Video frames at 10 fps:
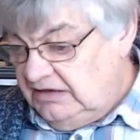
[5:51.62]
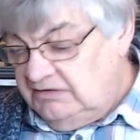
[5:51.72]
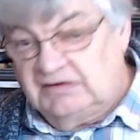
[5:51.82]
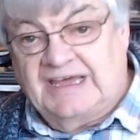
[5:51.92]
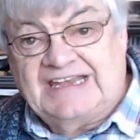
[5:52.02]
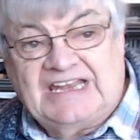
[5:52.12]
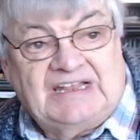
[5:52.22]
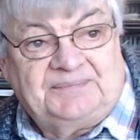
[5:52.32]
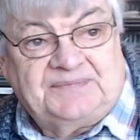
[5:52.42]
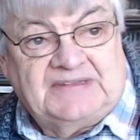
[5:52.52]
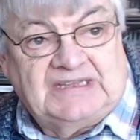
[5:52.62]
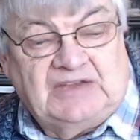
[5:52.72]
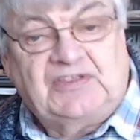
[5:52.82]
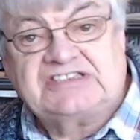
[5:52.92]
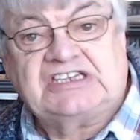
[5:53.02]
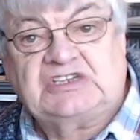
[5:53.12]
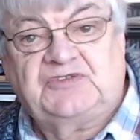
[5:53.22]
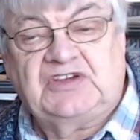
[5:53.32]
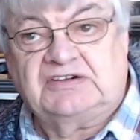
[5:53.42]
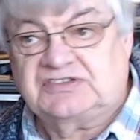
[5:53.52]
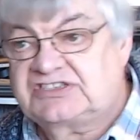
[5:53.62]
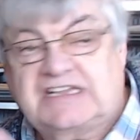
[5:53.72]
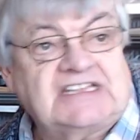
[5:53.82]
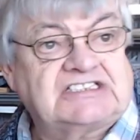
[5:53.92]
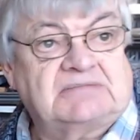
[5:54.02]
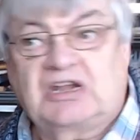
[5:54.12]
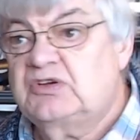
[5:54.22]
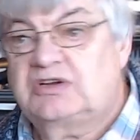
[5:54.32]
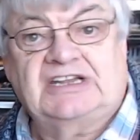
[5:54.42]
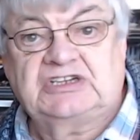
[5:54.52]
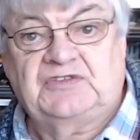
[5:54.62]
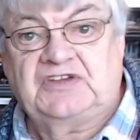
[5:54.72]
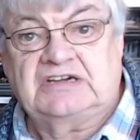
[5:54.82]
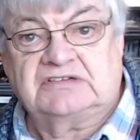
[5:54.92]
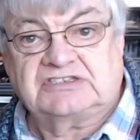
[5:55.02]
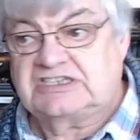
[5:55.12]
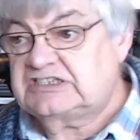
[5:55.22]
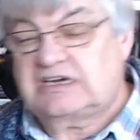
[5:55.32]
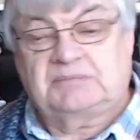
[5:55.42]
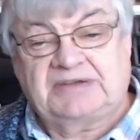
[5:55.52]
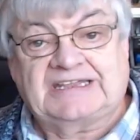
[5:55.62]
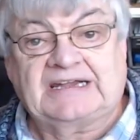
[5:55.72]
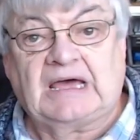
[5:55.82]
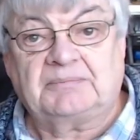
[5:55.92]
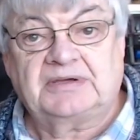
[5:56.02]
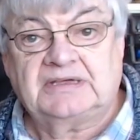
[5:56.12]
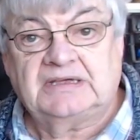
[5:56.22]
Right, if there's interference, say there's some local interference, it's going to pick it up.